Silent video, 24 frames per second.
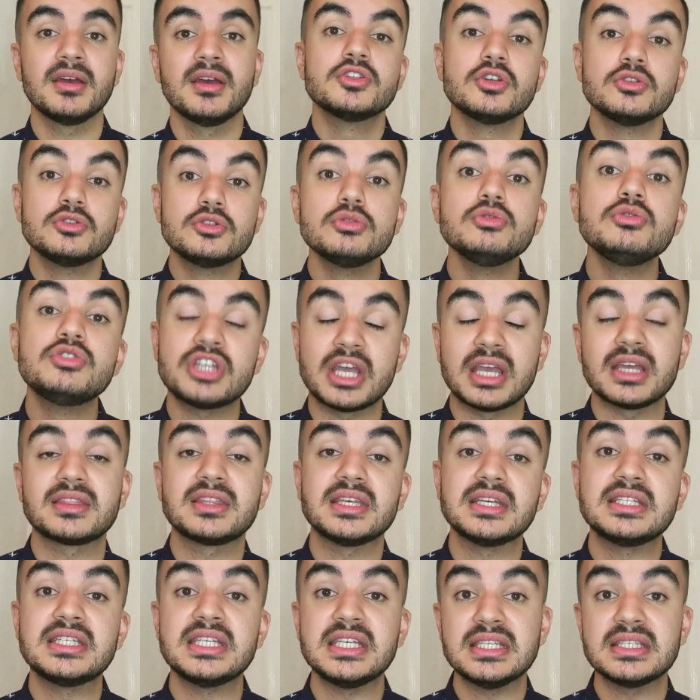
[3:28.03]
so do check
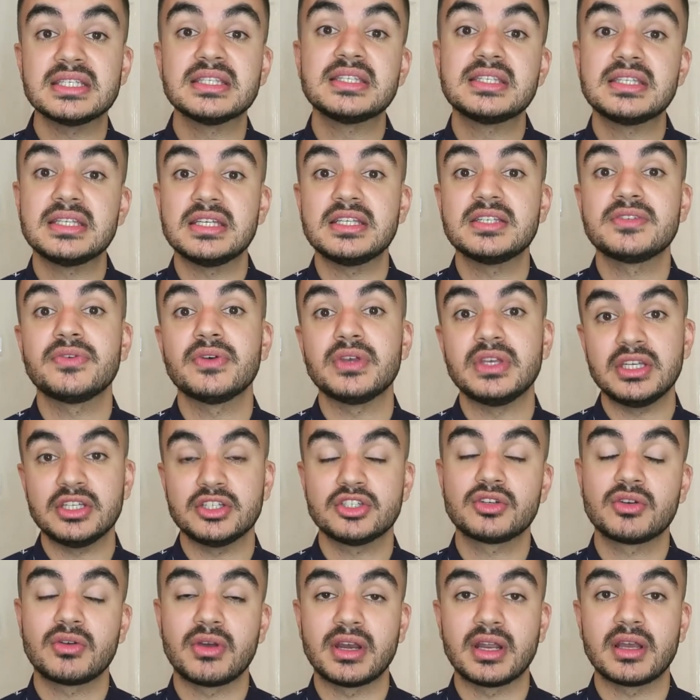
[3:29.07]
the T's and C's for
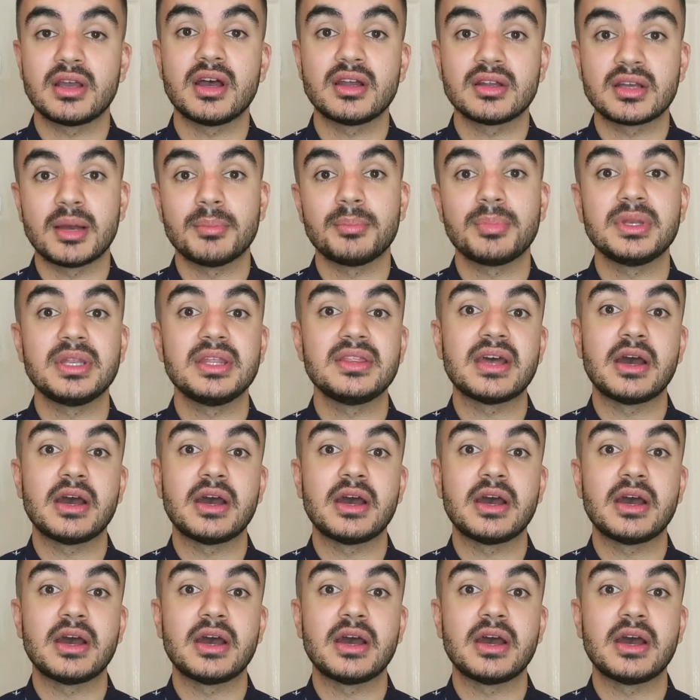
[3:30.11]
each credit card company